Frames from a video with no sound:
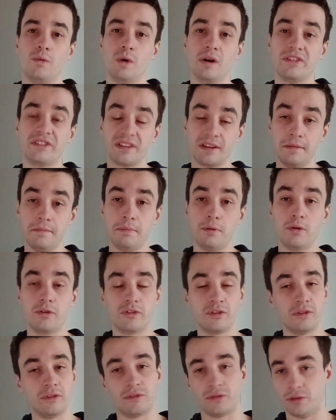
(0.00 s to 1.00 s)
What's
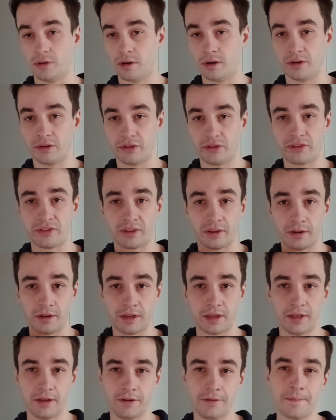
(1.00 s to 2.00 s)
important to understand
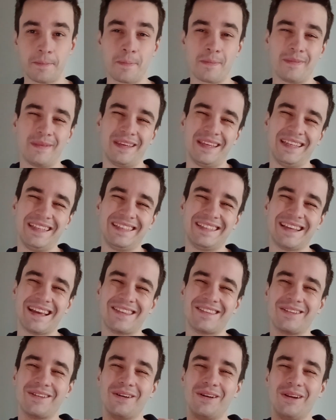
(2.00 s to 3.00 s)
here is
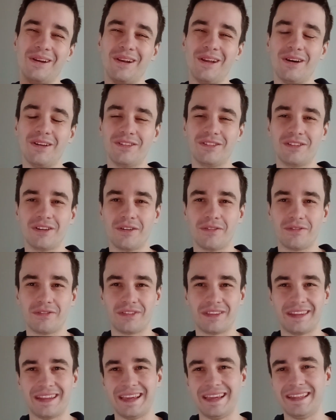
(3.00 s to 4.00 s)
that a lot of
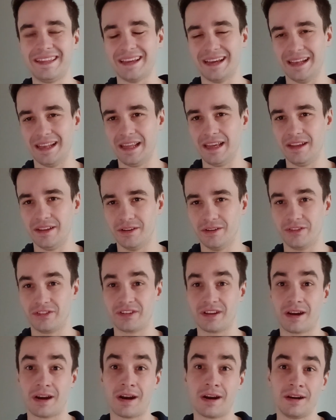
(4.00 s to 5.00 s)
data layers
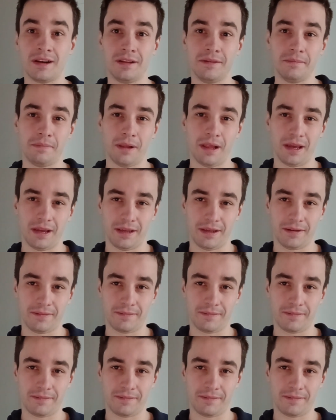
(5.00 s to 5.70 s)
are in play.